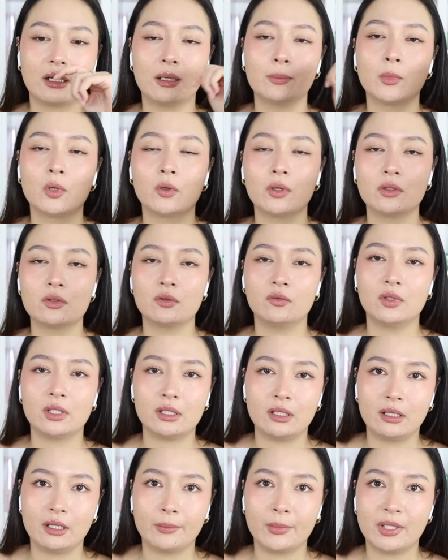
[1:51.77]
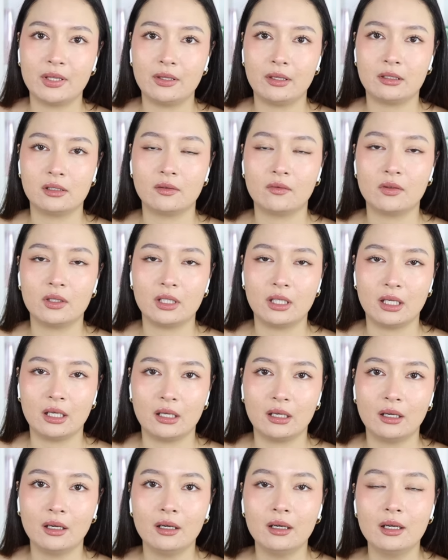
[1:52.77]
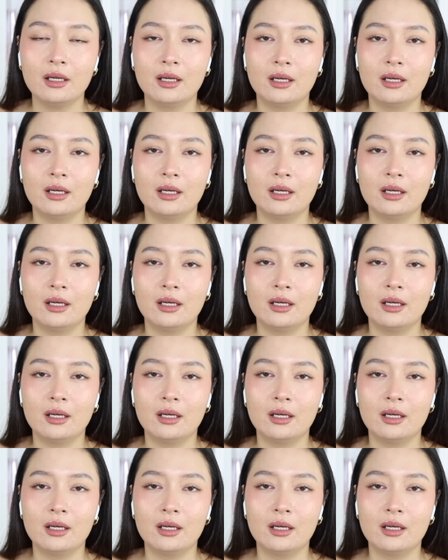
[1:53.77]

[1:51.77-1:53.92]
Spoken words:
I'm going to Vietnam at the end of the year